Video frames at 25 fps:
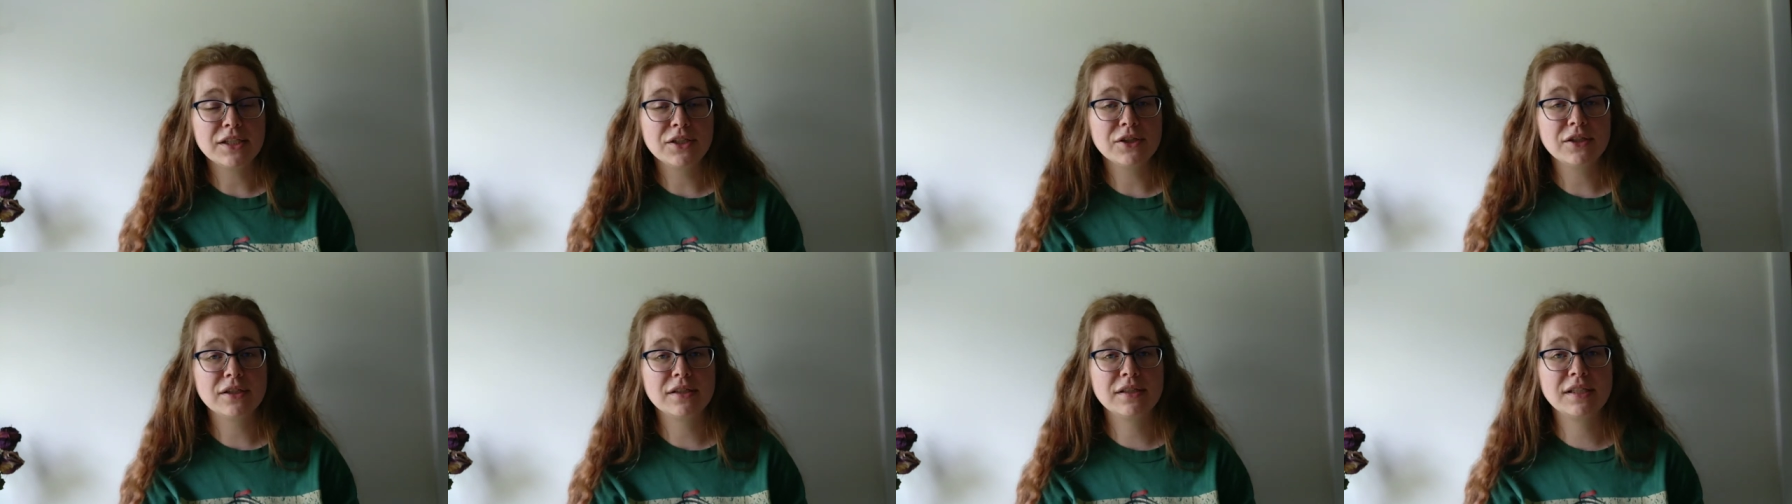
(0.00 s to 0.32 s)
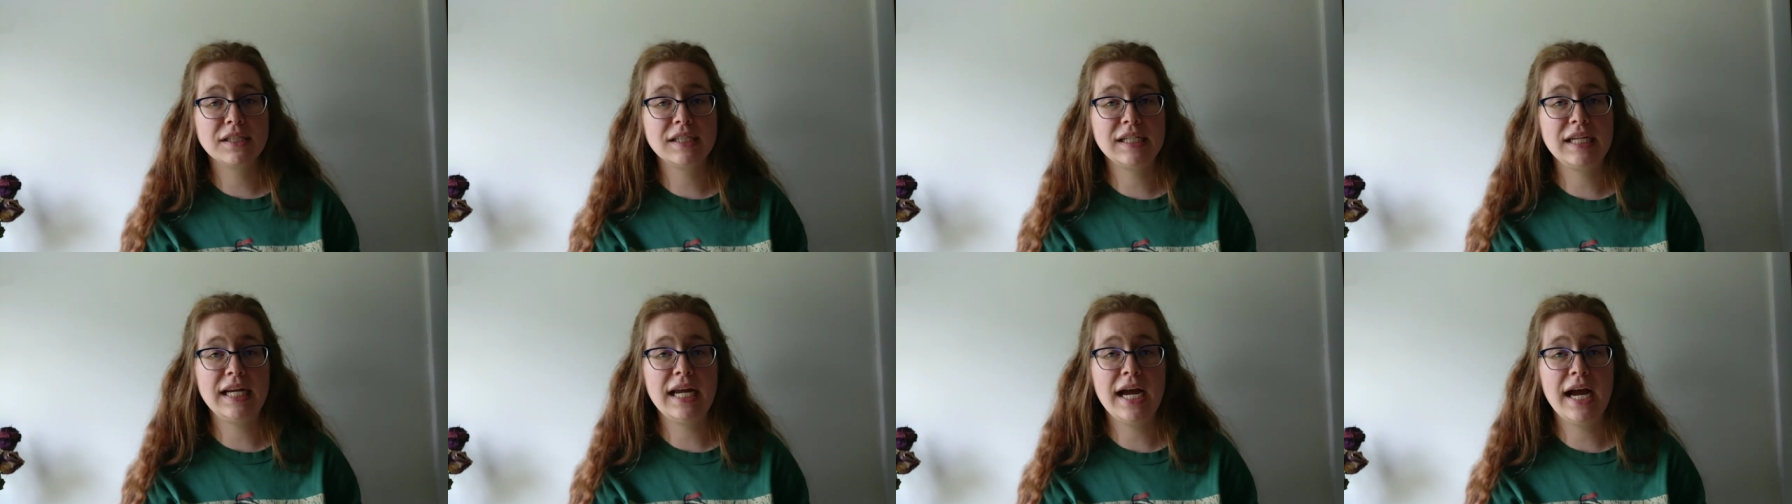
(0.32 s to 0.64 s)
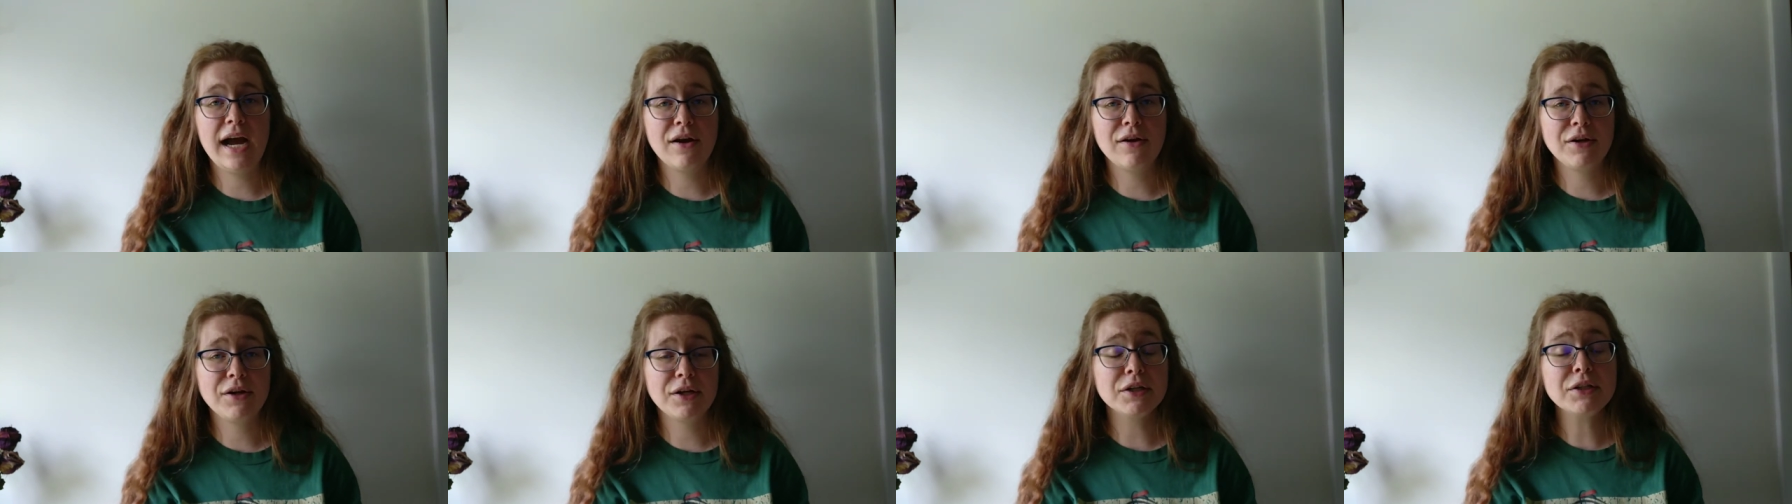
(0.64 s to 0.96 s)
and just see
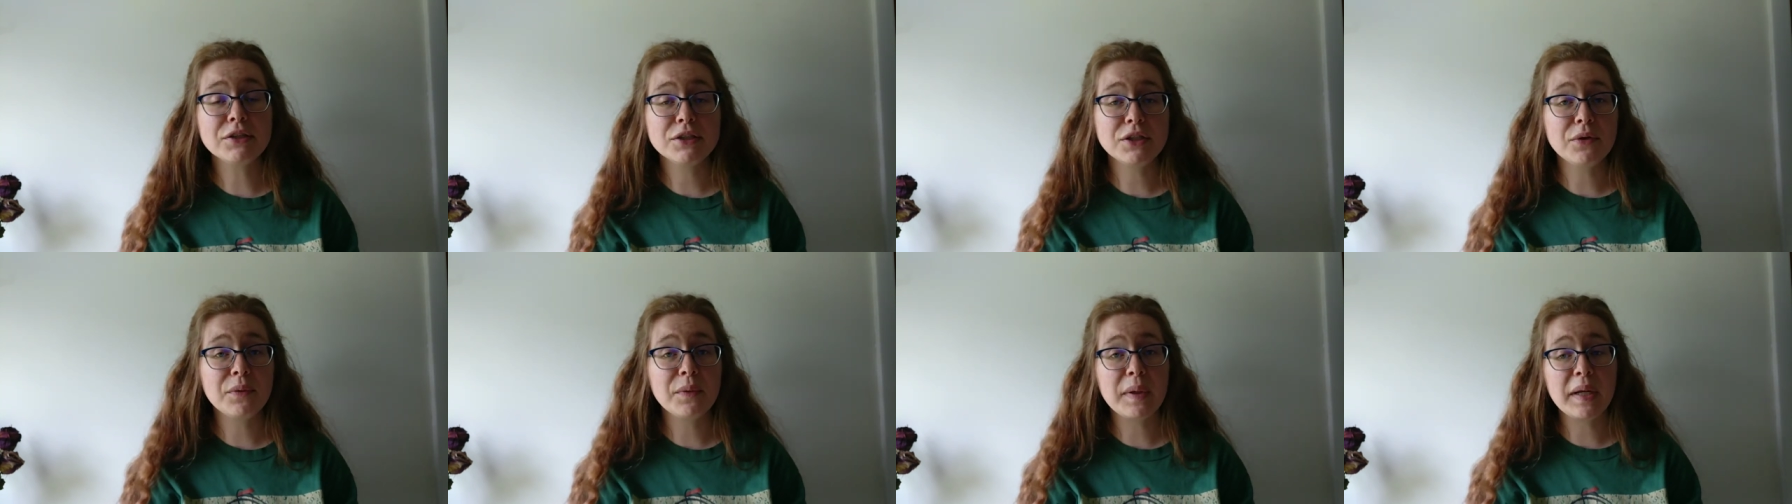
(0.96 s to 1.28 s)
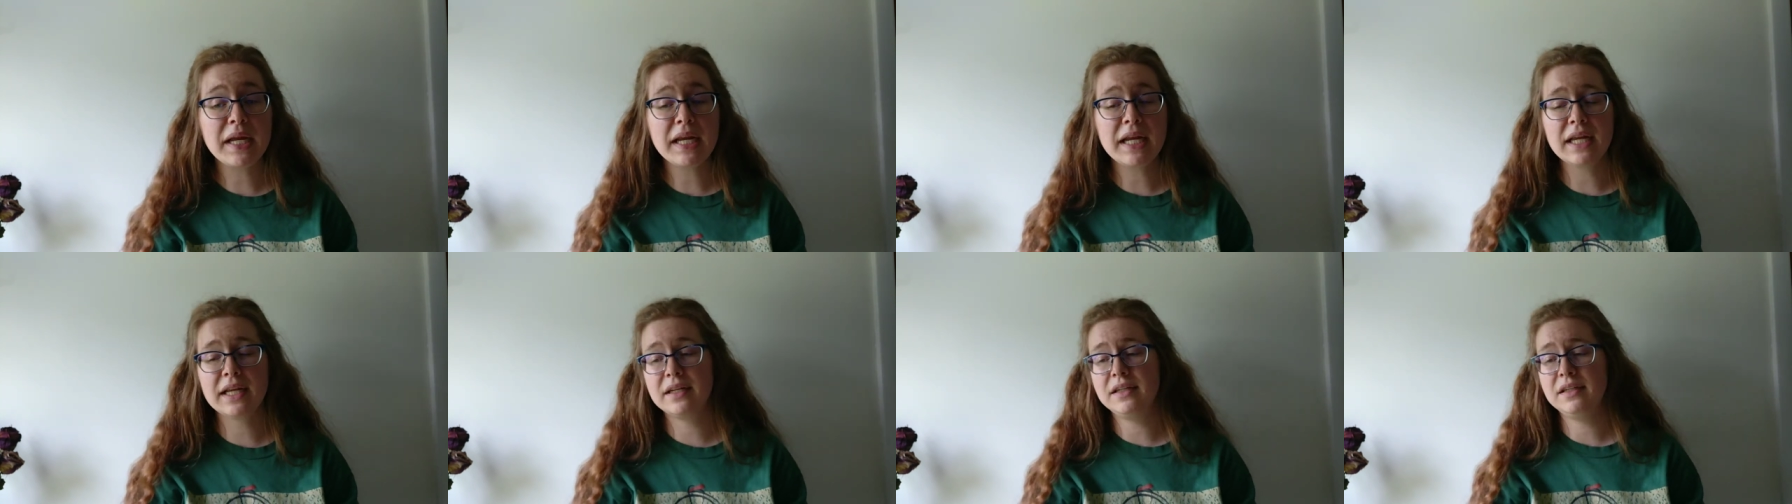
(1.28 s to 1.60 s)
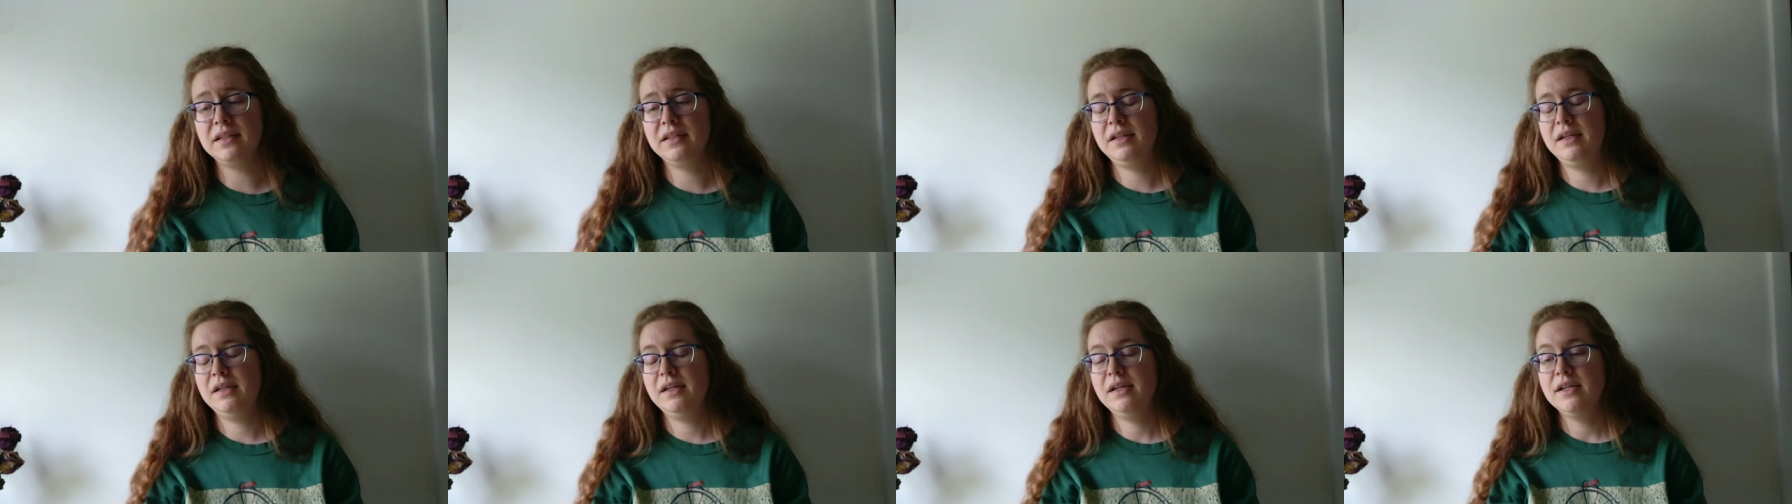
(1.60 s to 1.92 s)
how you're doing and